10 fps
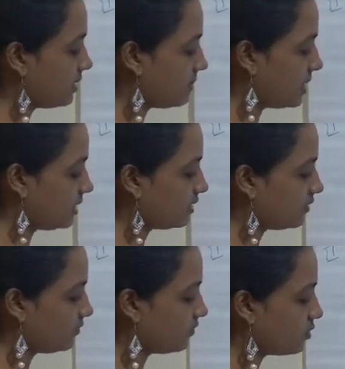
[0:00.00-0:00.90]

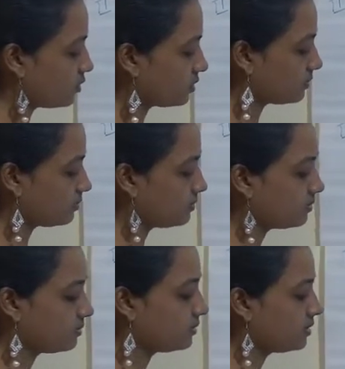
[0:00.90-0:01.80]
Remainder 4.
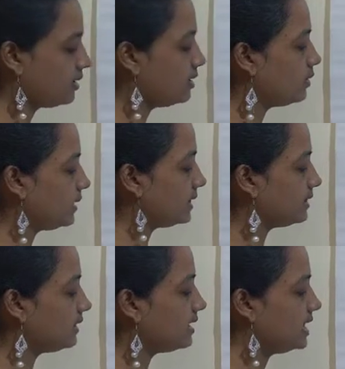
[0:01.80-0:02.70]
You
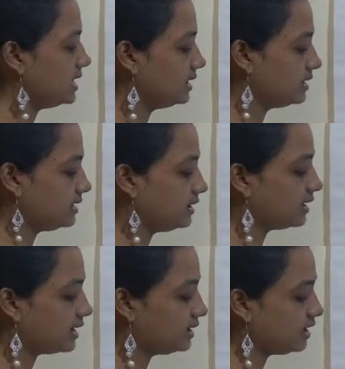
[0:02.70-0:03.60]
can see this
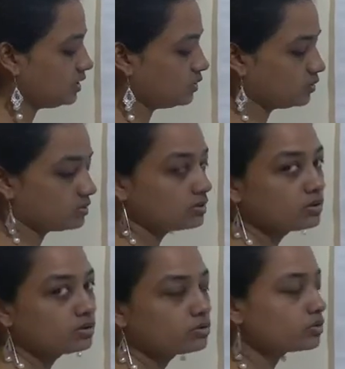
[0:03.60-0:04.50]
continues.
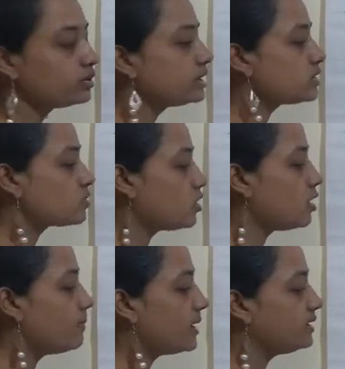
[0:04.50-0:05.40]
So you can
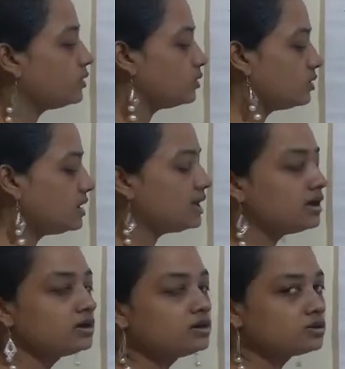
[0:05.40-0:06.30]
stop at
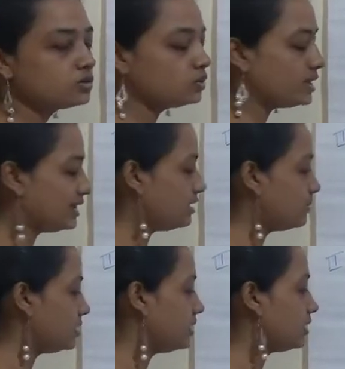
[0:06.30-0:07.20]
only two
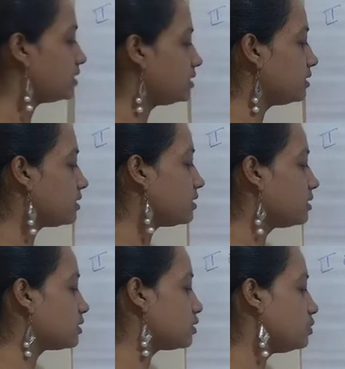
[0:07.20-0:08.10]
decimal
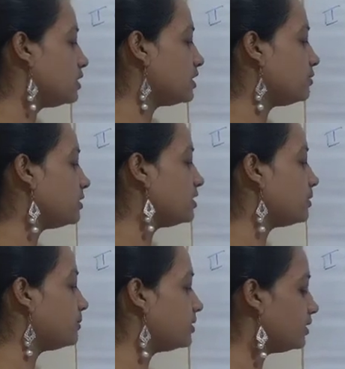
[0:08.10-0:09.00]

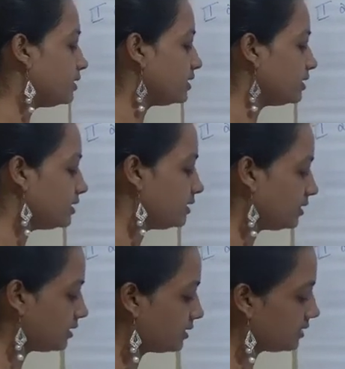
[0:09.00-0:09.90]
number, that is,
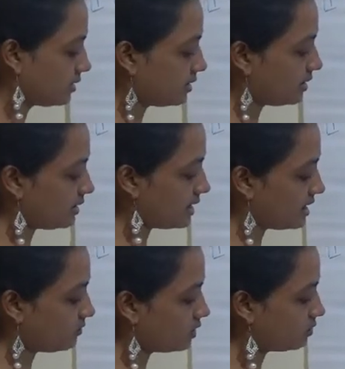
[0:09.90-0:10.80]
I'll
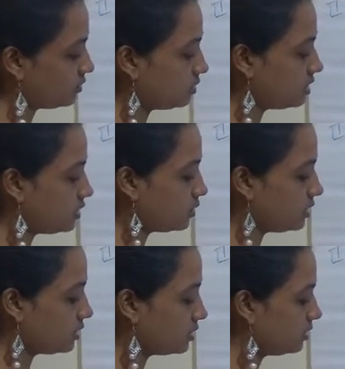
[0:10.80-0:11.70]
add one more 0
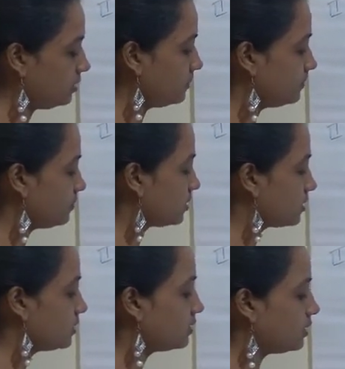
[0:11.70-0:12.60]
here.
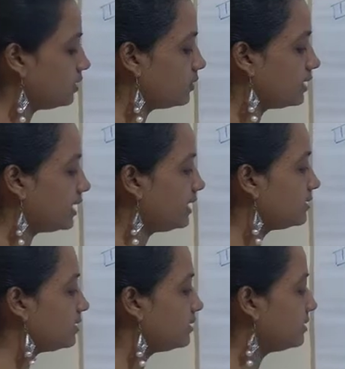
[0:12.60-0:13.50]
You
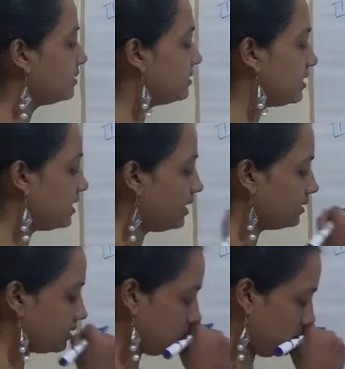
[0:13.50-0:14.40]
get 6,